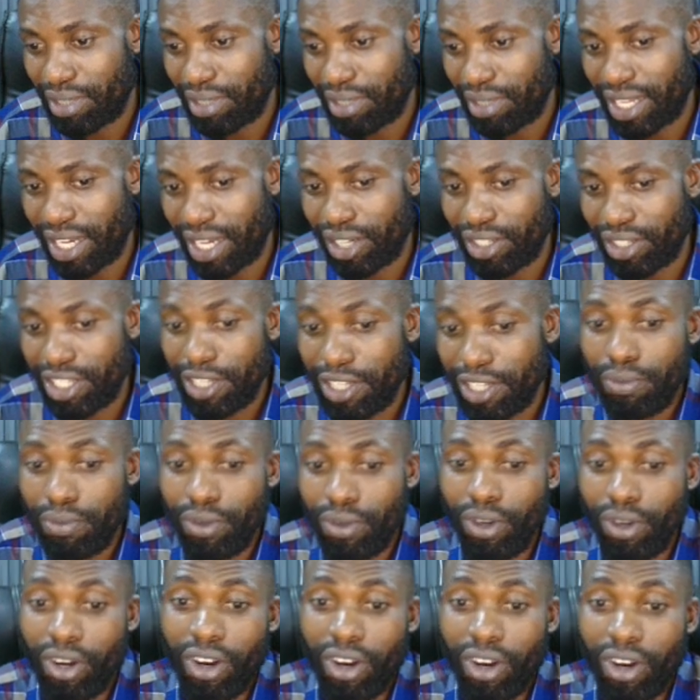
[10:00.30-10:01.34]
me now? Keep
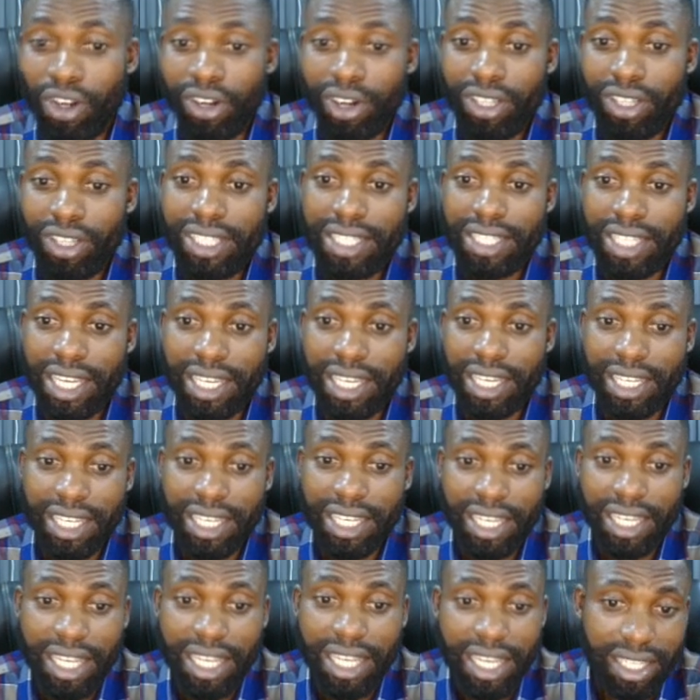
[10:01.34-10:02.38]
your audience
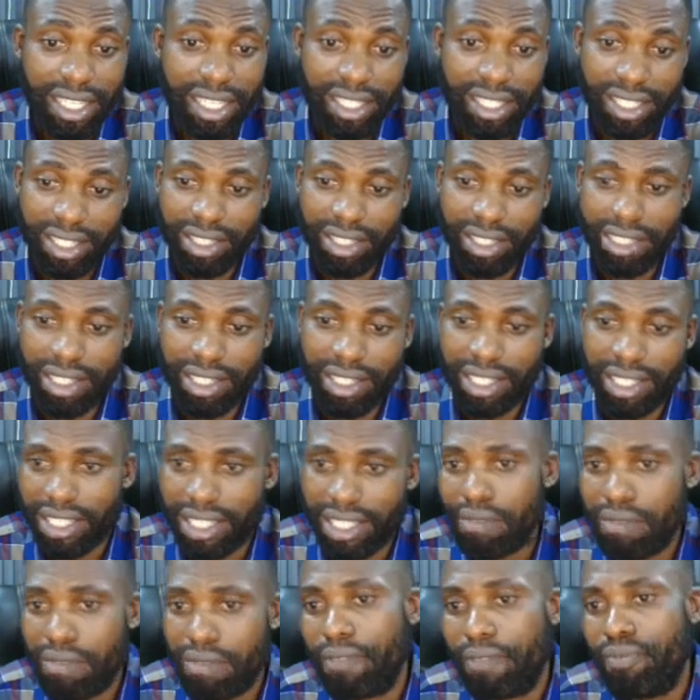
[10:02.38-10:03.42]
engaged. You
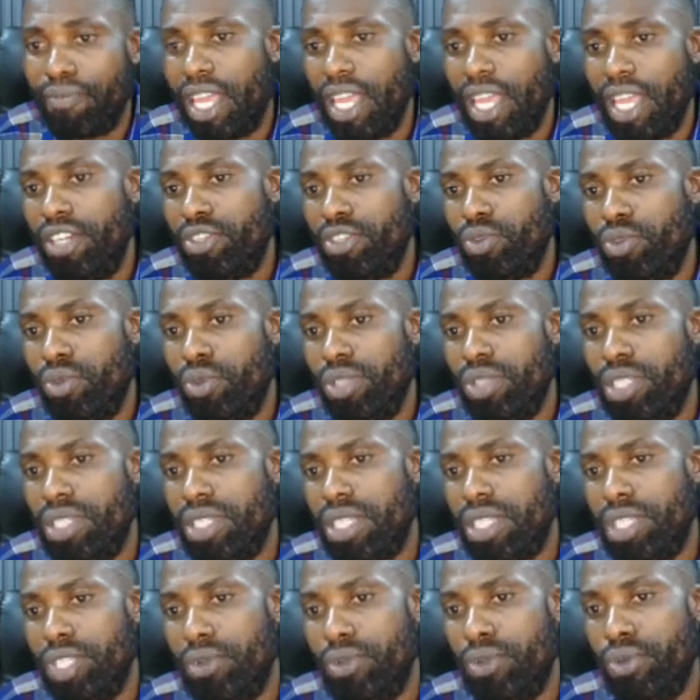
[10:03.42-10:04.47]
understand me? So this is
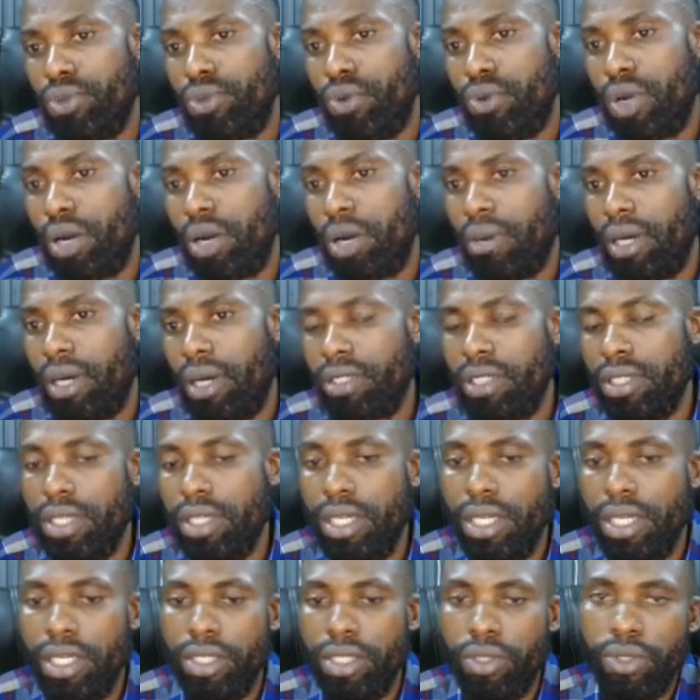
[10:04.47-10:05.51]
how you go about
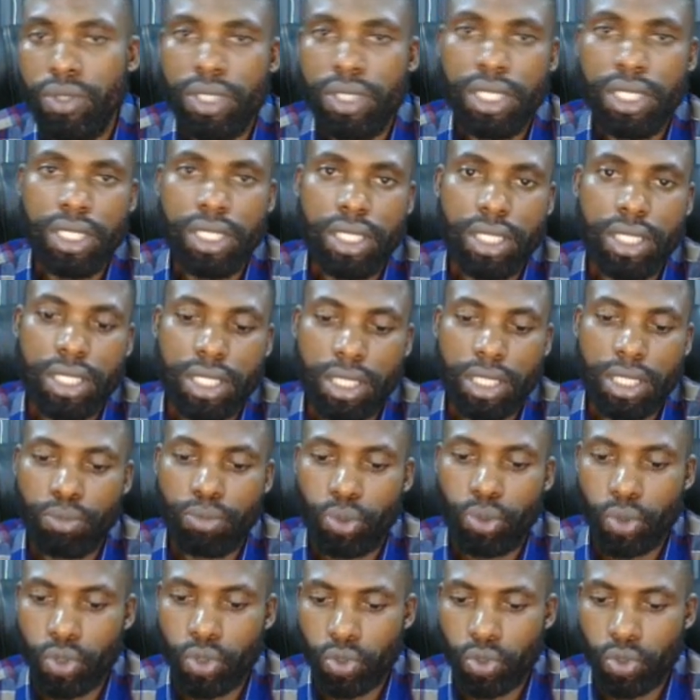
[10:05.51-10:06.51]
using this simple